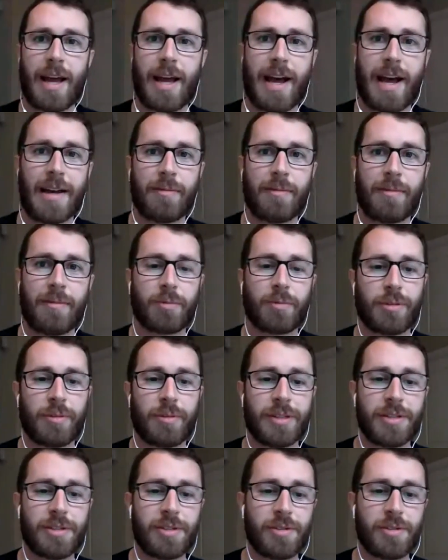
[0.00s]
add to
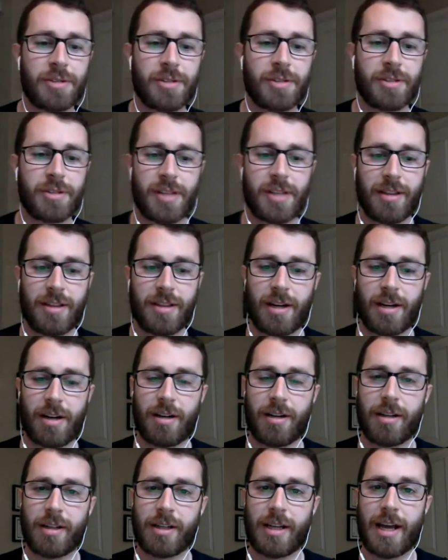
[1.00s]
what Susan said
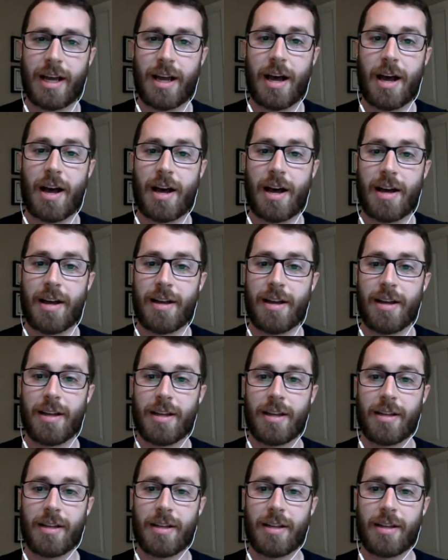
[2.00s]
there, yeah,